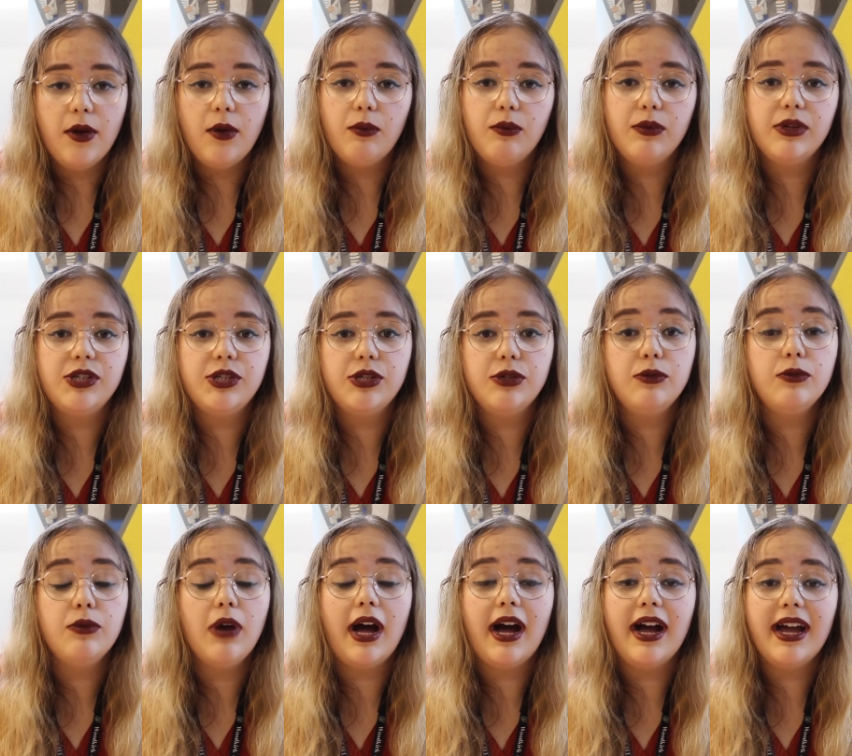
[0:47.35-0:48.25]
which you
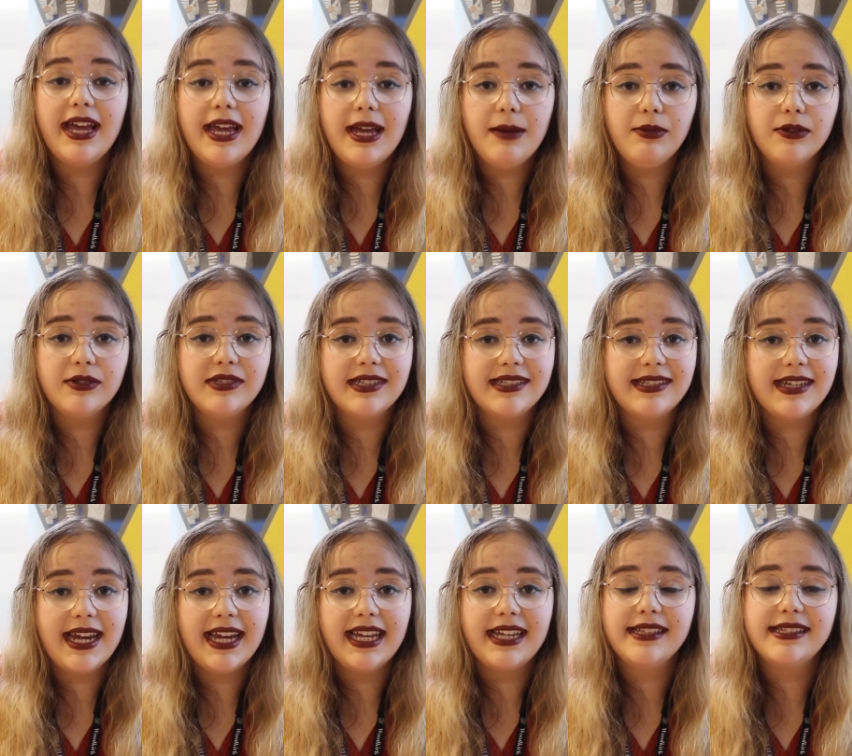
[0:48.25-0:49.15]
are able to
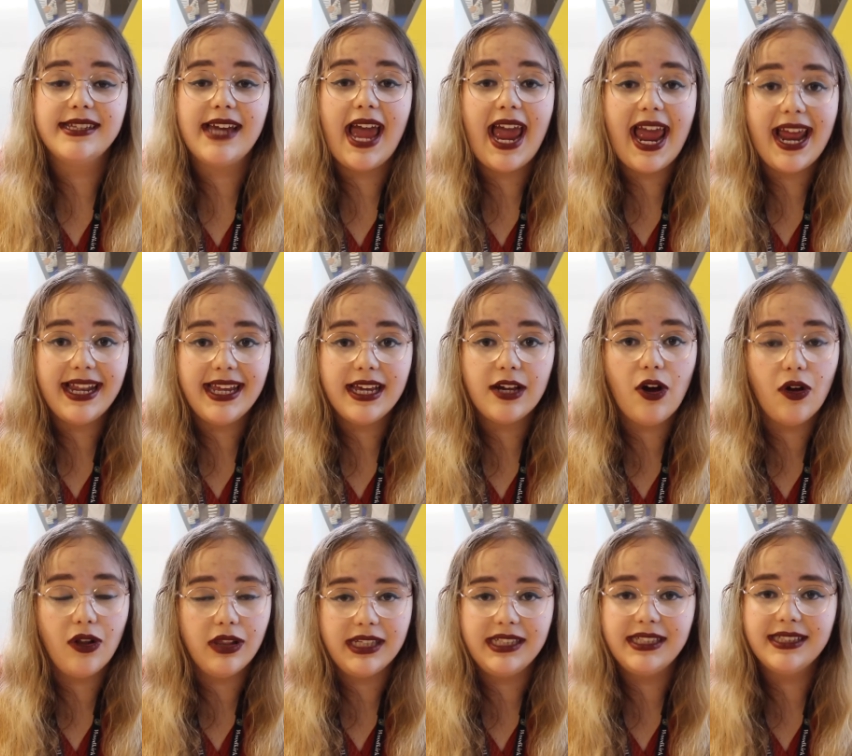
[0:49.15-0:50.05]
take into any
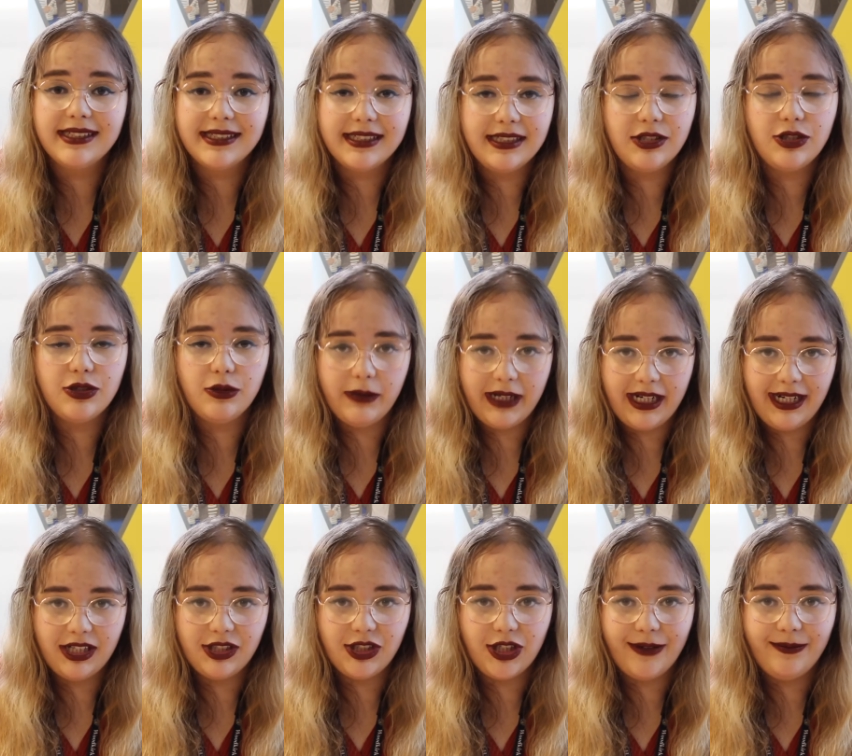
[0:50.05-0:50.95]
colleague
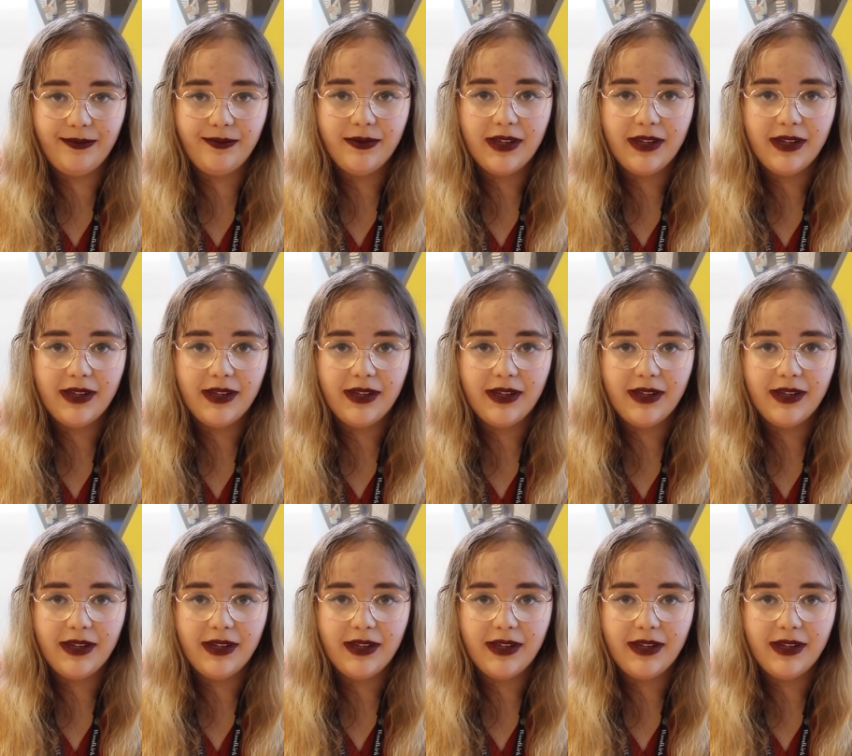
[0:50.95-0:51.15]
situation